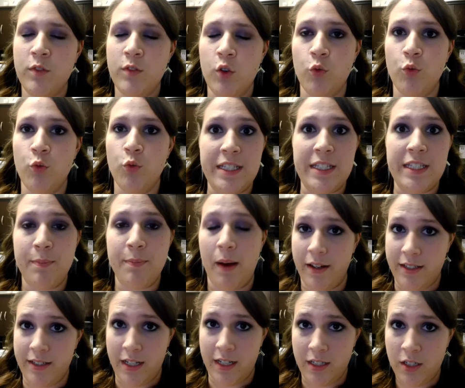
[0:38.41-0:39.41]

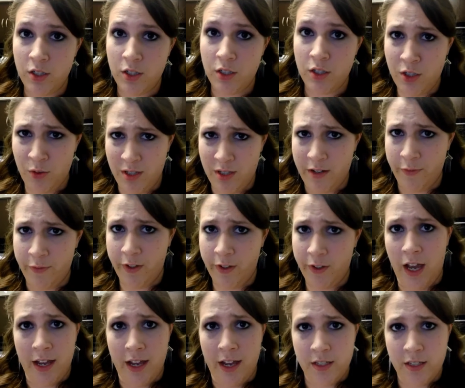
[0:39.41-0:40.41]
responded to the different
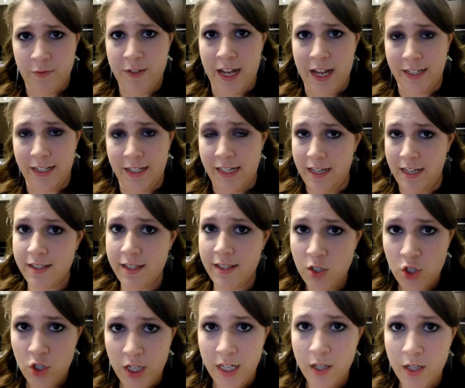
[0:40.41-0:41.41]
kinds of techniques
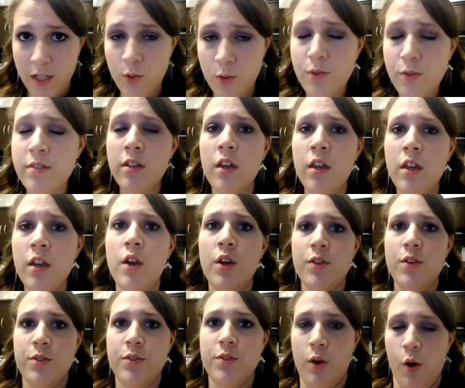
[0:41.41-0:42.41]
that she used.
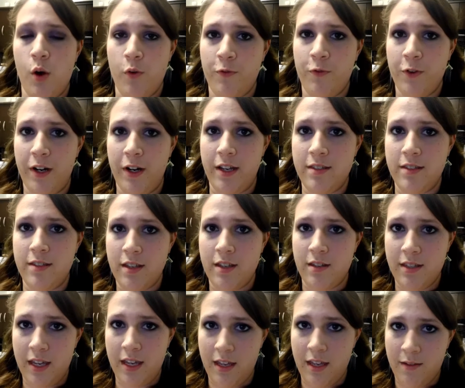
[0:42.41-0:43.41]
So for
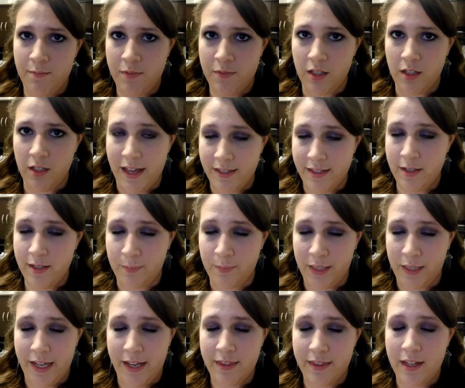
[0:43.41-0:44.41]
instance, in the lesson
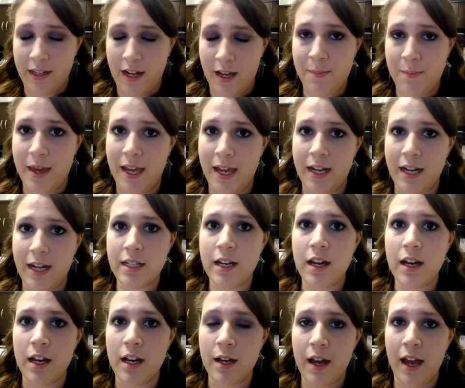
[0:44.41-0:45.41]
plan that I made,
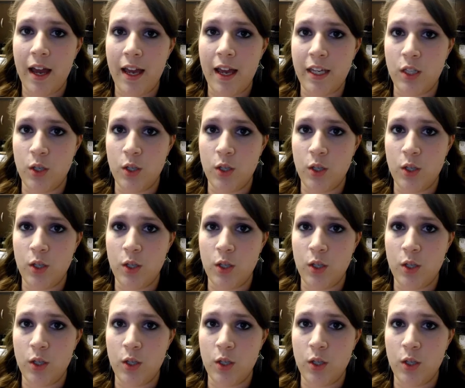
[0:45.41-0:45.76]
I